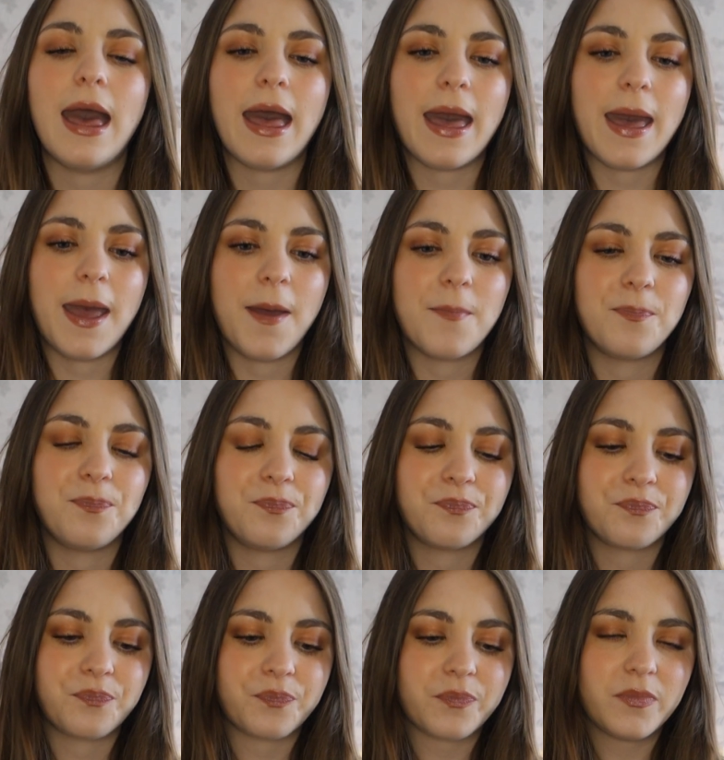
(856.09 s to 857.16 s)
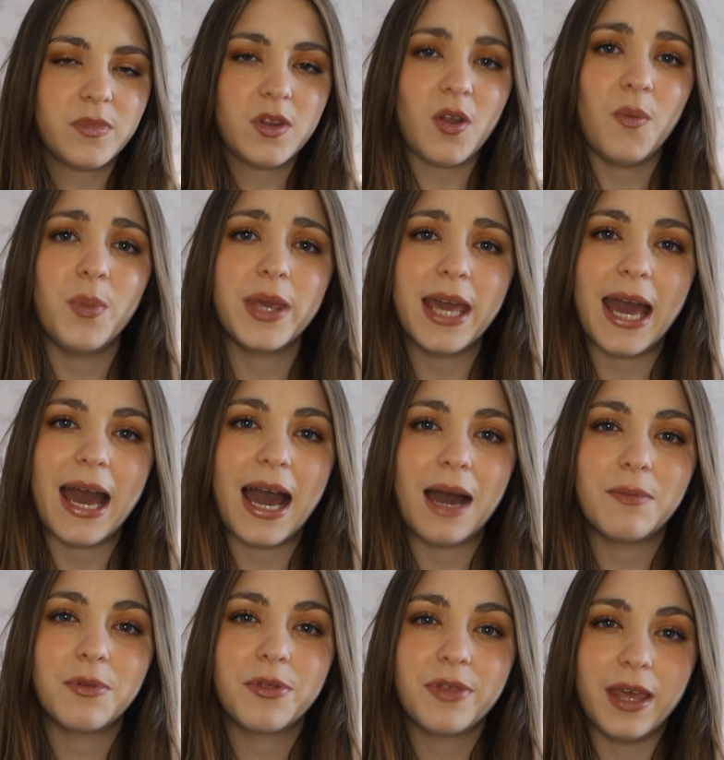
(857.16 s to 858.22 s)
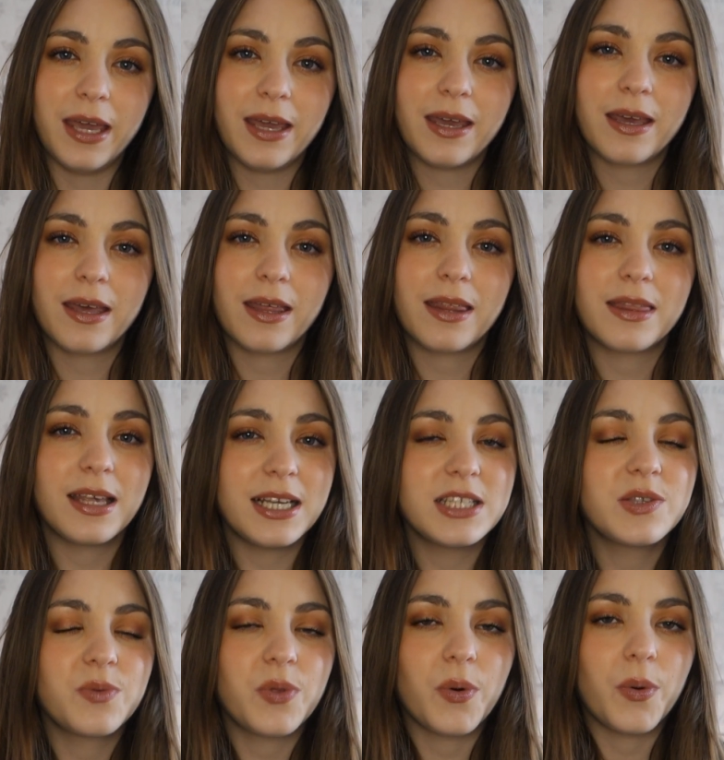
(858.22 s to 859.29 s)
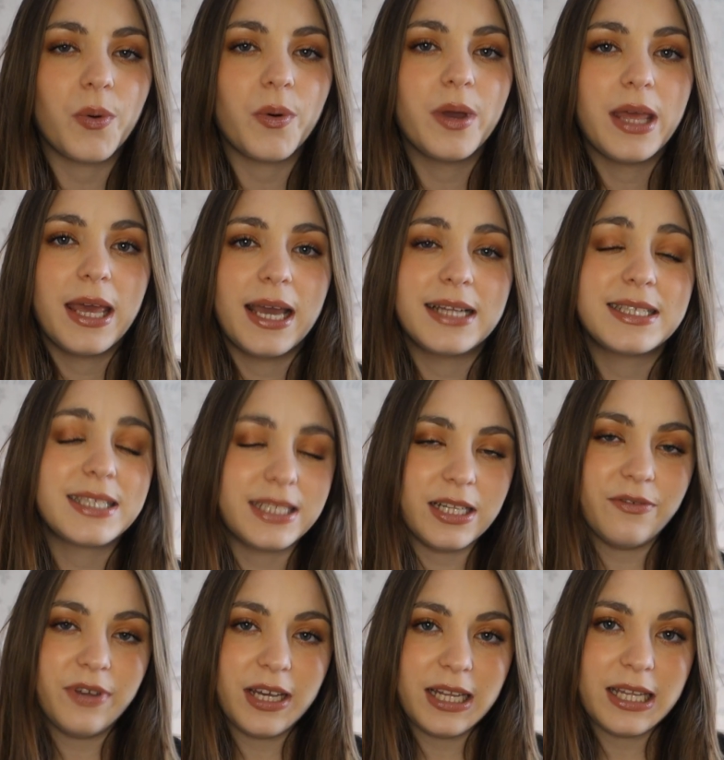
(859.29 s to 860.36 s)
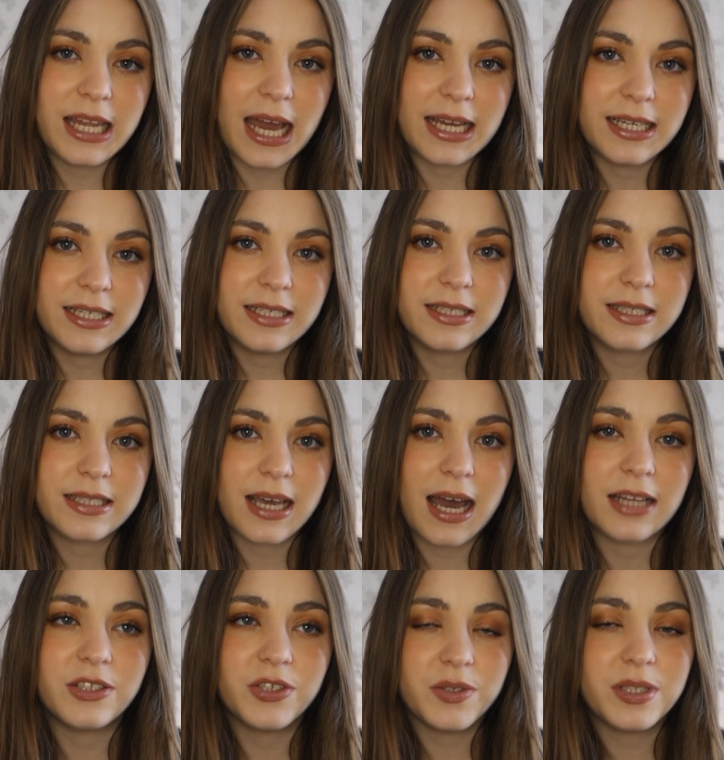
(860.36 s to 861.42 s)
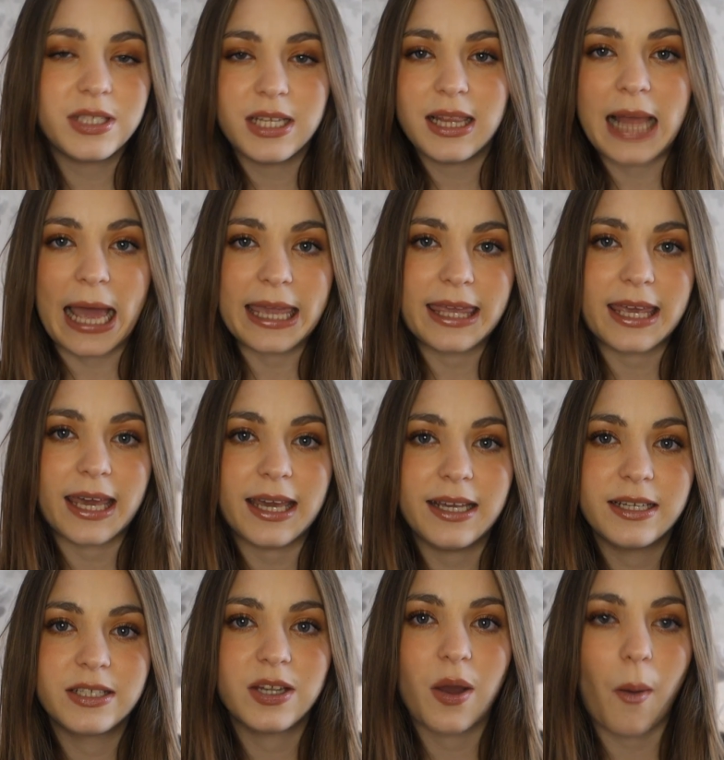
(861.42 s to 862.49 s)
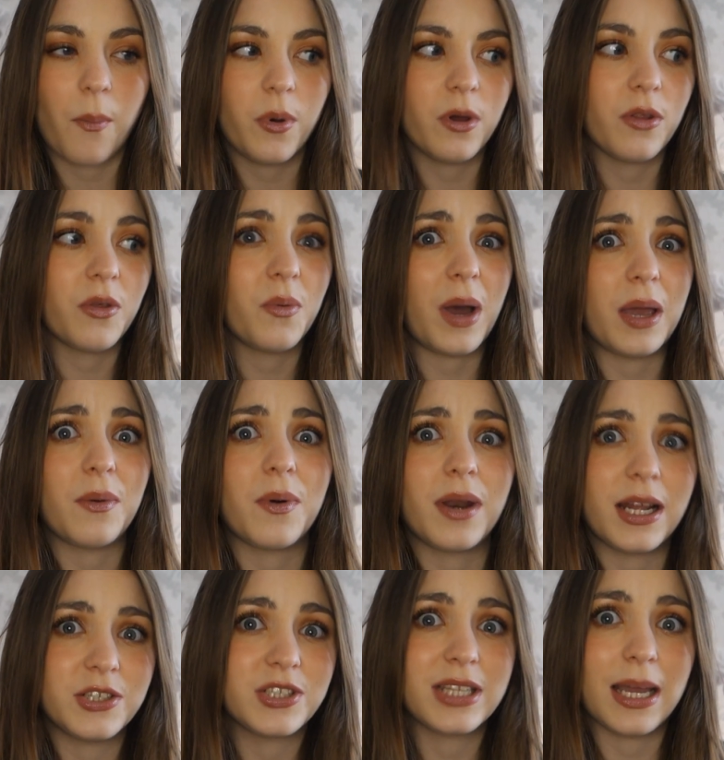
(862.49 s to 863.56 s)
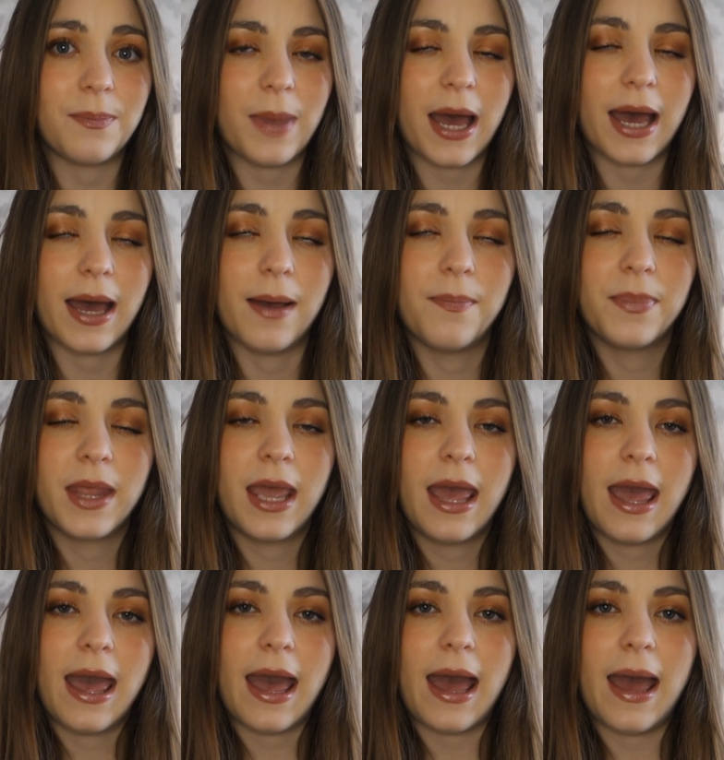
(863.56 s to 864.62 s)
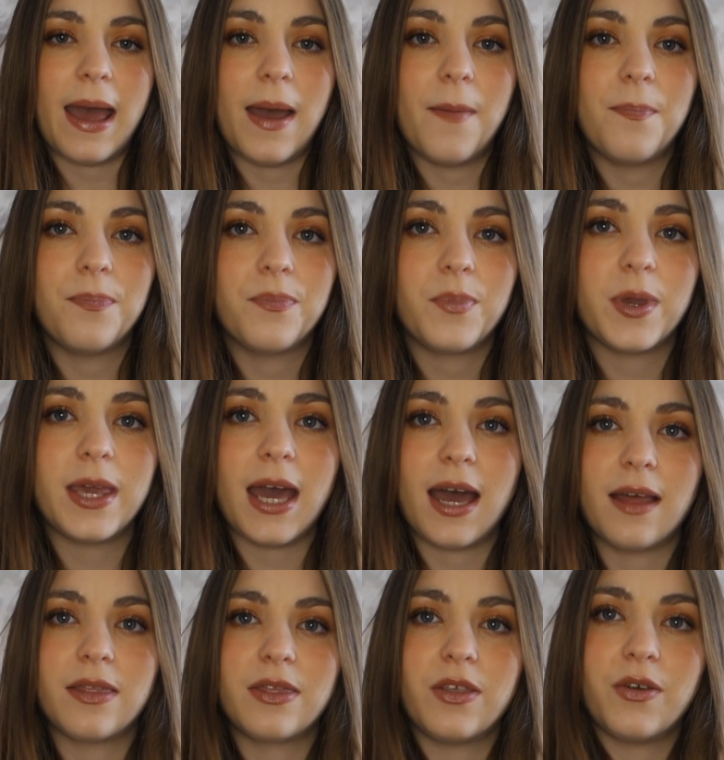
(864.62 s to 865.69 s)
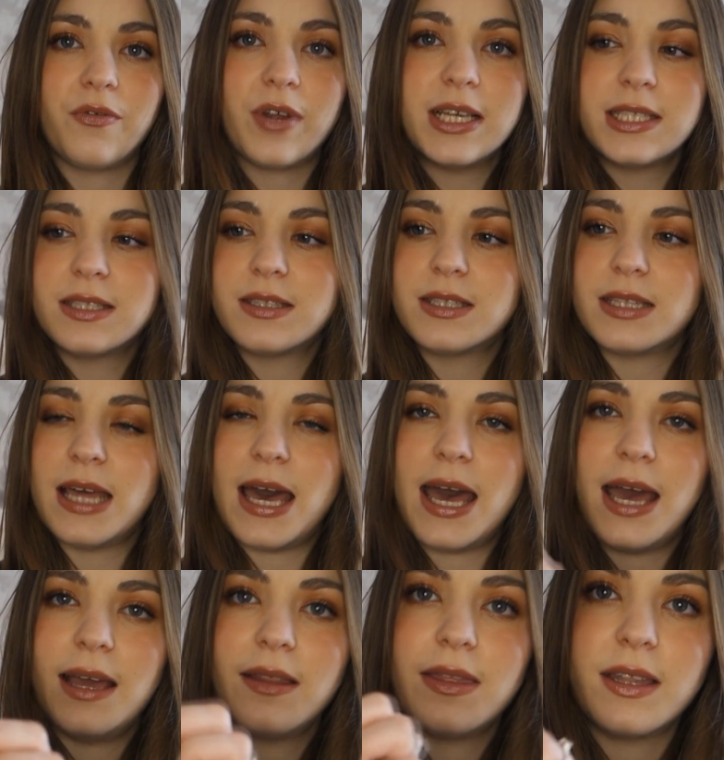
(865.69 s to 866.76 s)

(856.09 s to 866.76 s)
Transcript: But yeah, I think this though, it's still really nice. I do still like it, but the white one I just like better. But yeah, the wrists there,